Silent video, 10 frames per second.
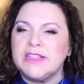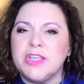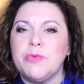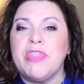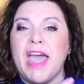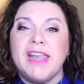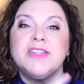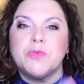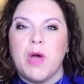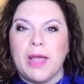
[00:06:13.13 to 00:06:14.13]
So that
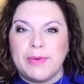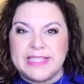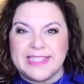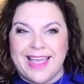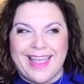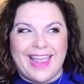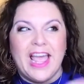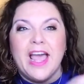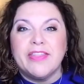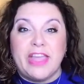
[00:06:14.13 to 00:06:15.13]
is why we
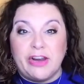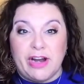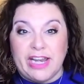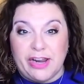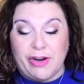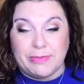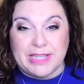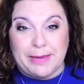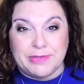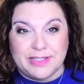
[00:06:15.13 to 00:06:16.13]
say that your
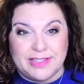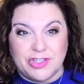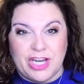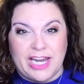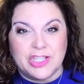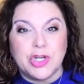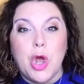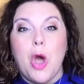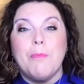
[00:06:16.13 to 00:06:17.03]
Enneagram type doesn't change.